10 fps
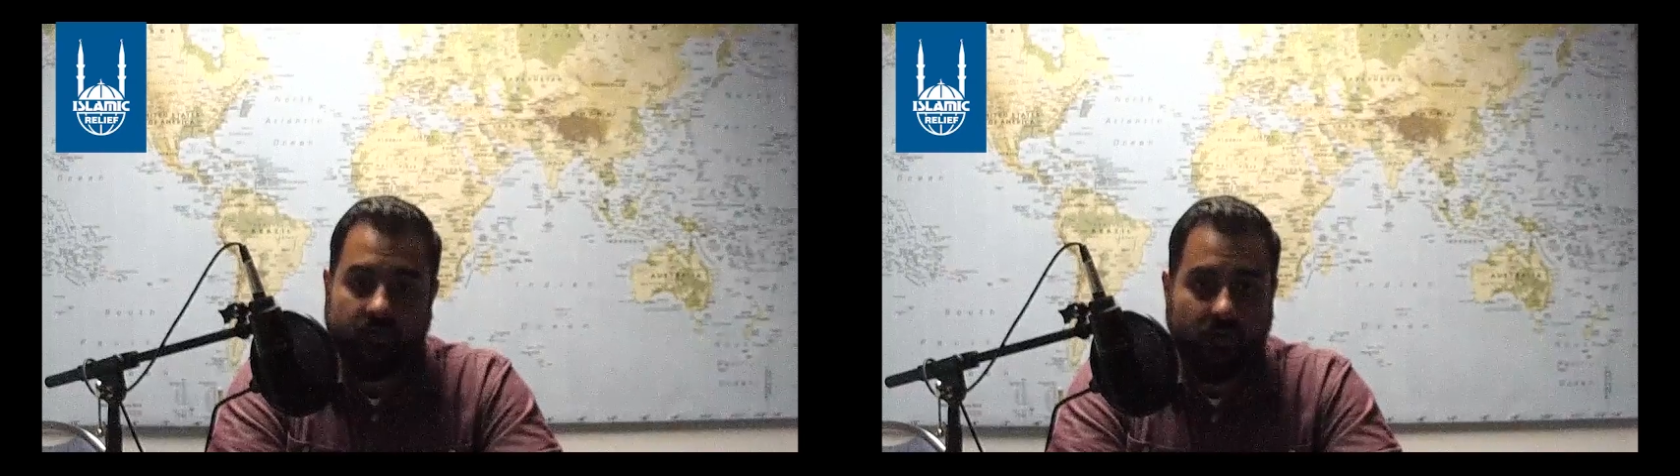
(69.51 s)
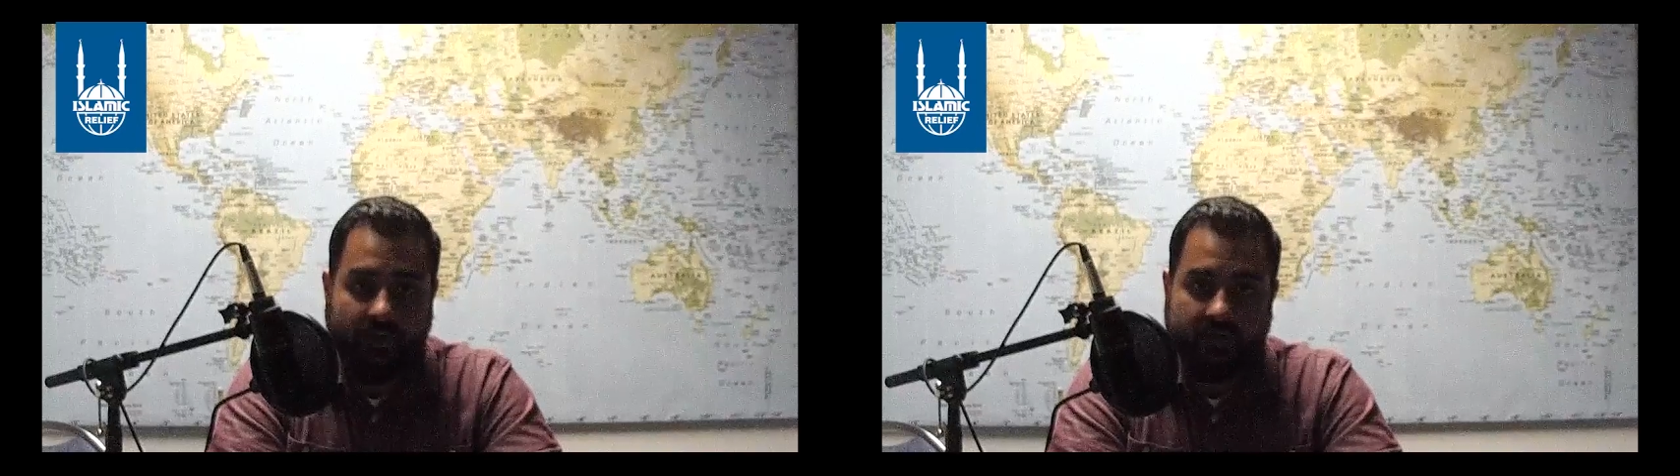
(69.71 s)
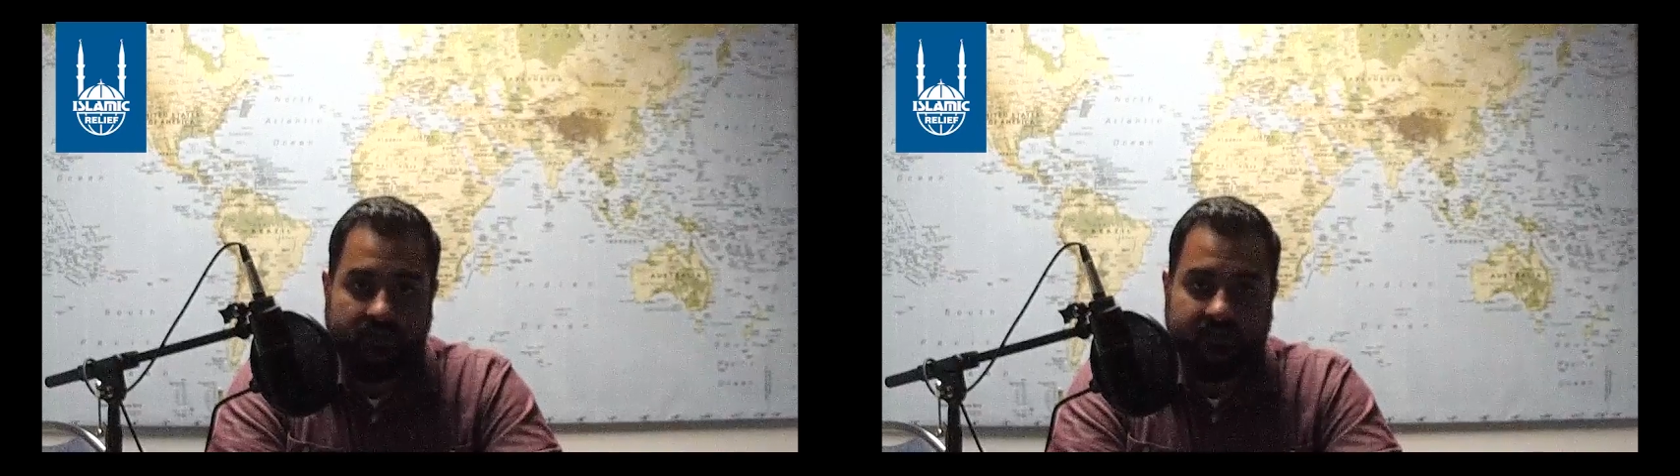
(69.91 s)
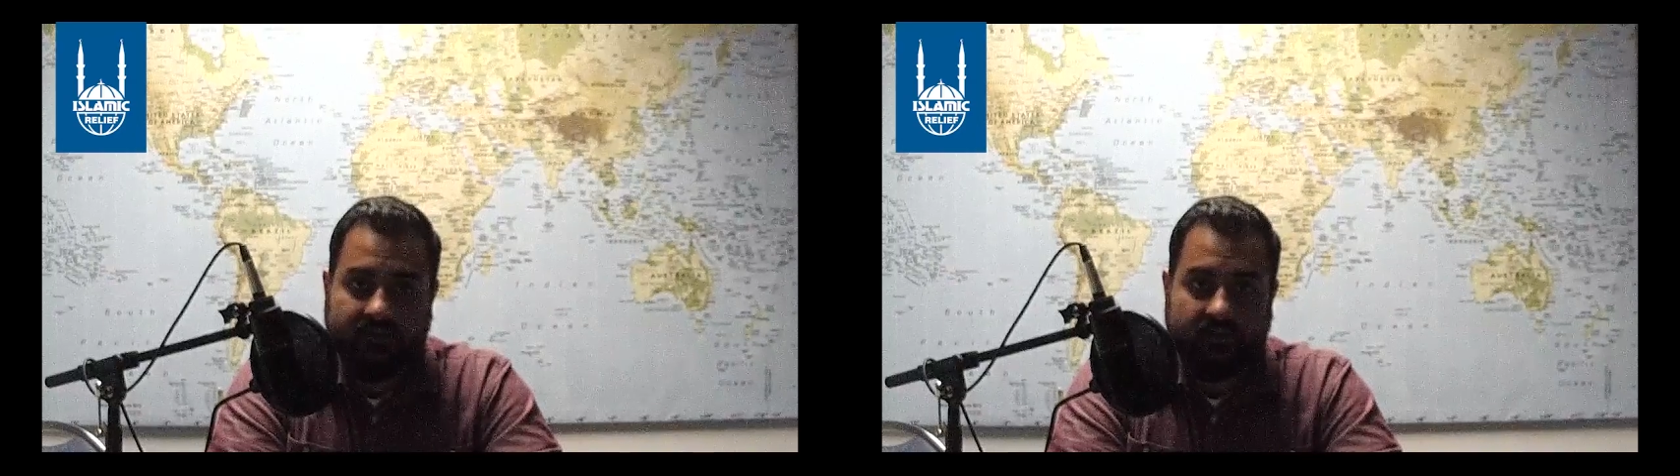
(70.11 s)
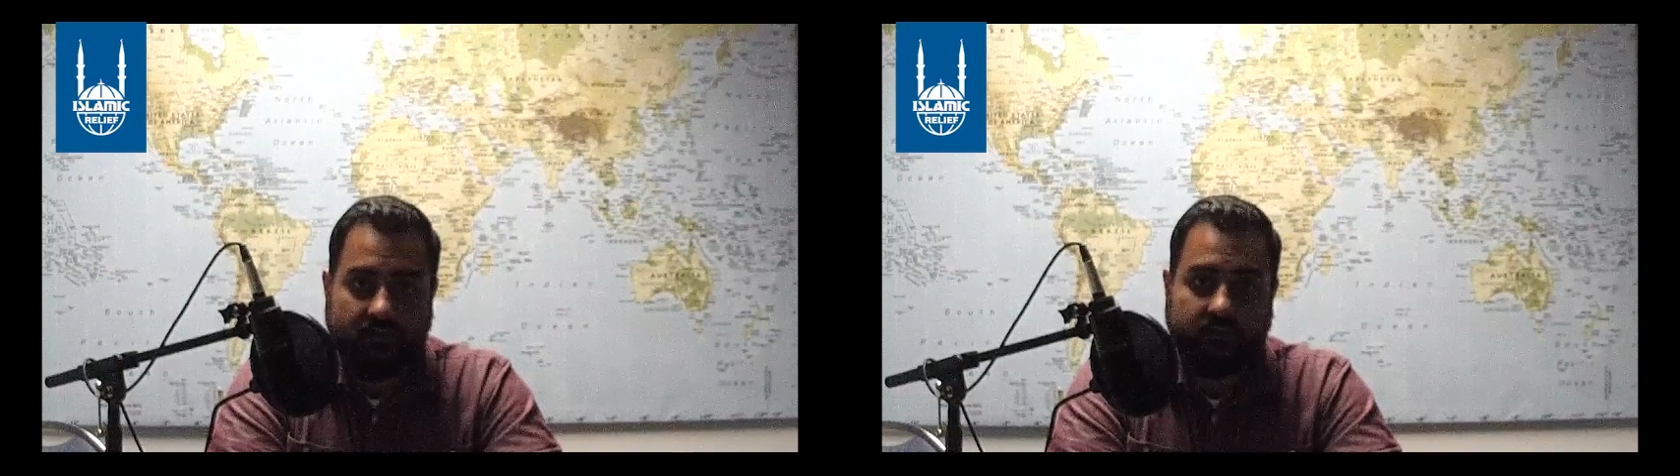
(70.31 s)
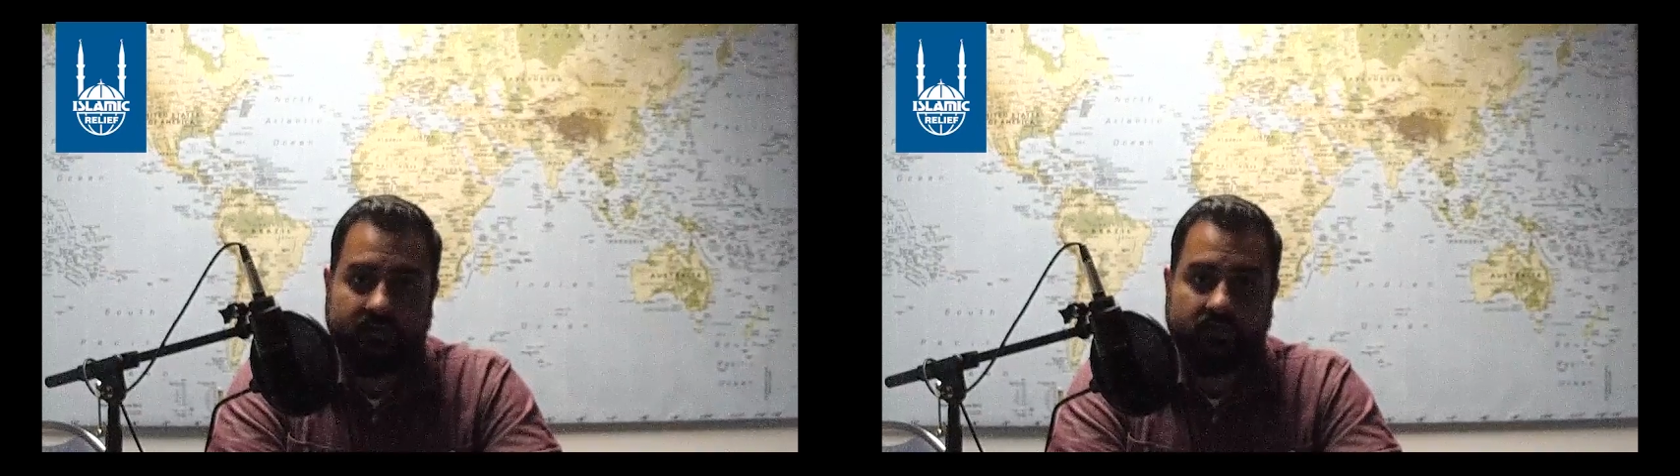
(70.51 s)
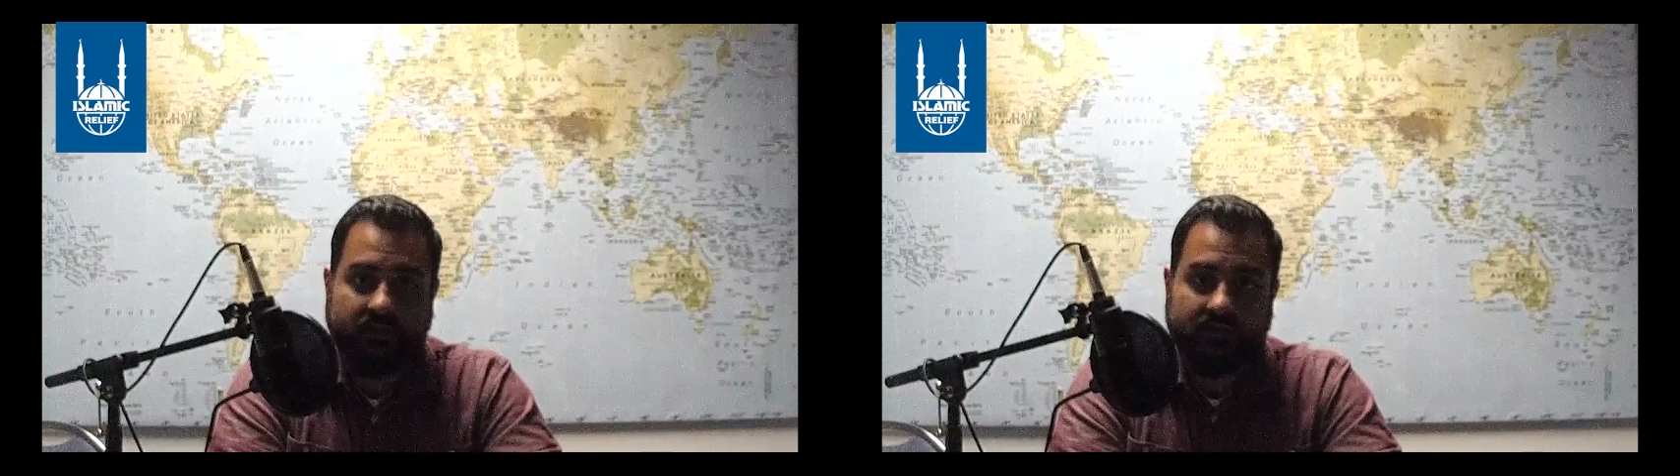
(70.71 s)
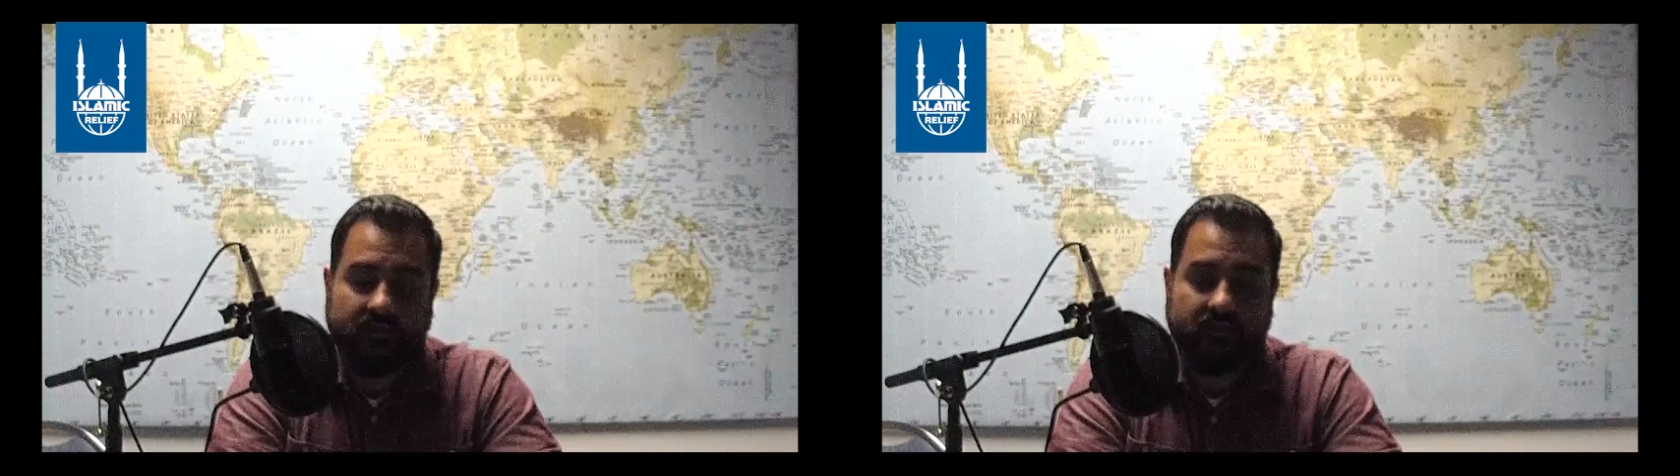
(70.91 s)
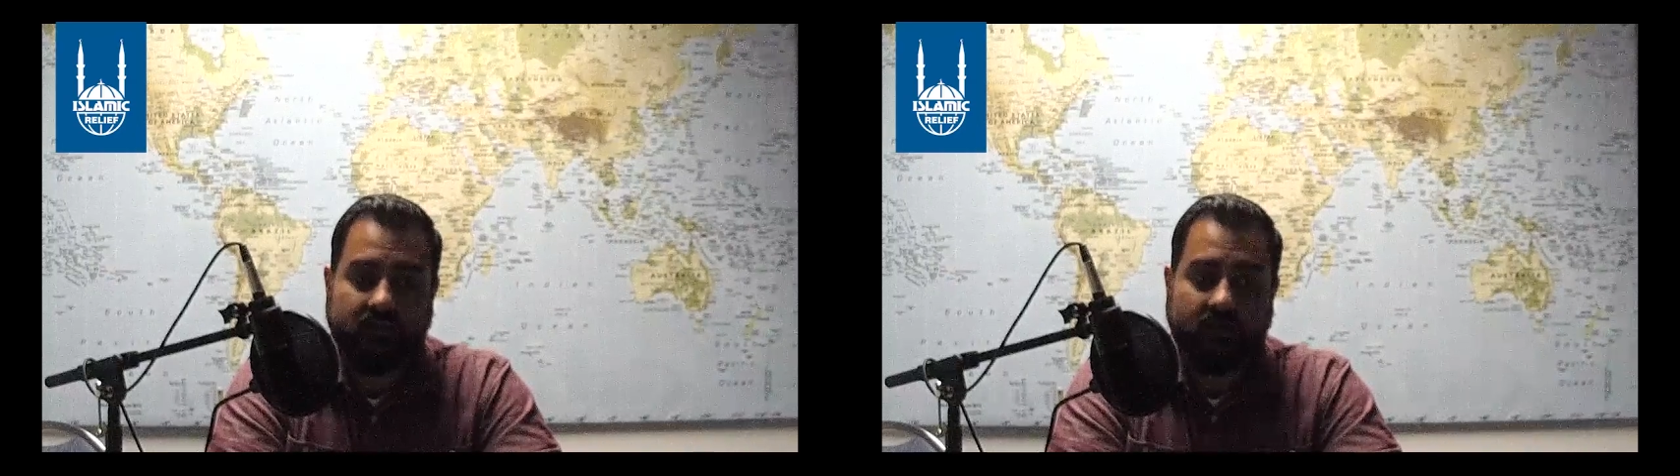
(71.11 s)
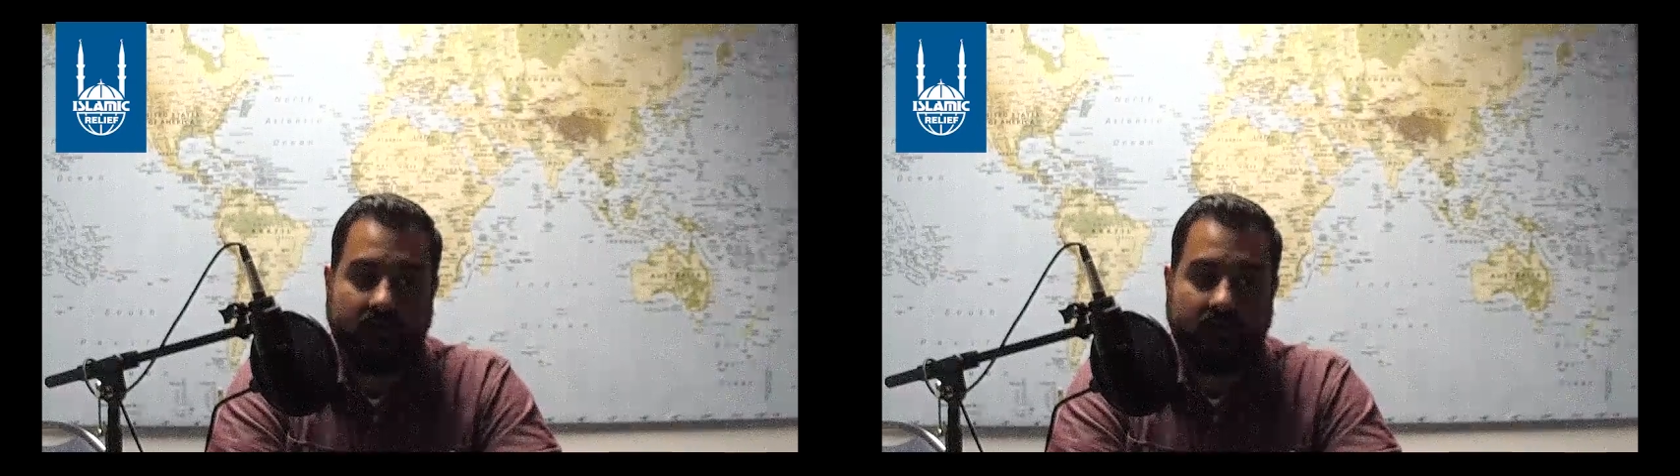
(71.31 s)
UN agencies are restricted,